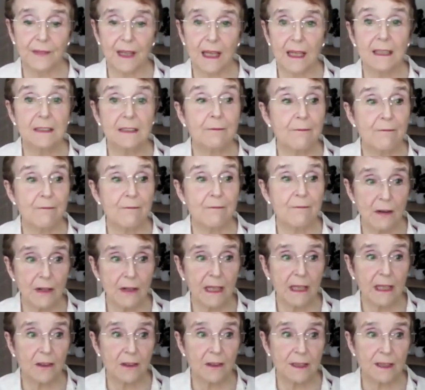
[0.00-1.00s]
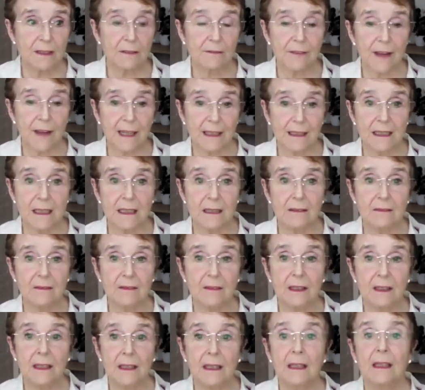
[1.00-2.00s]
It's very cost
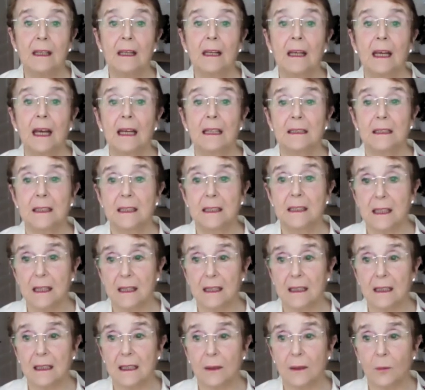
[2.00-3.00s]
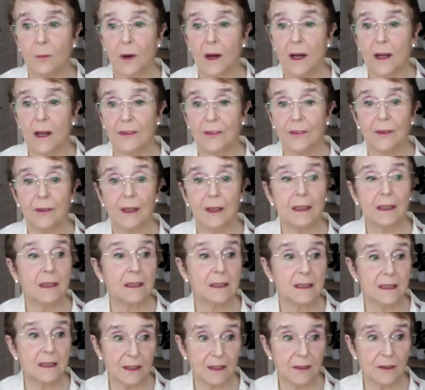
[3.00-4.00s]
effective and certainly worth
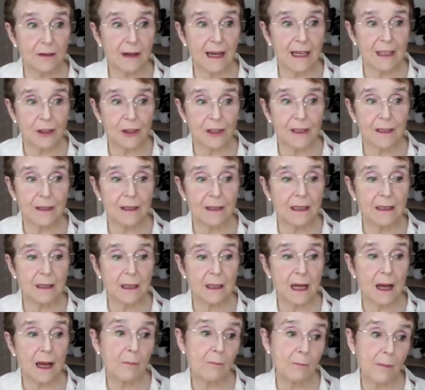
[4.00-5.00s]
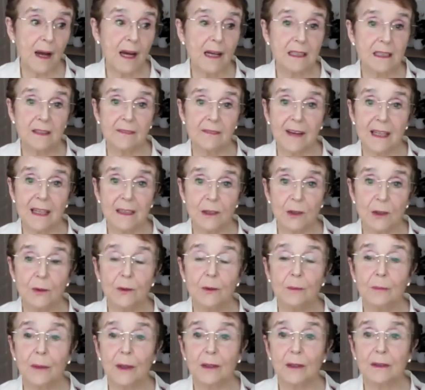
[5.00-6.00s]
consideration as a part of our
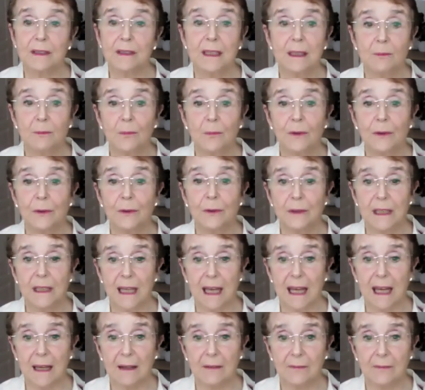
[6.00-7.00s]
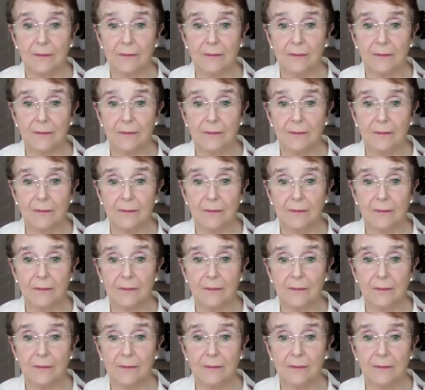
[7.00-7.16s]
toolbox in wound care.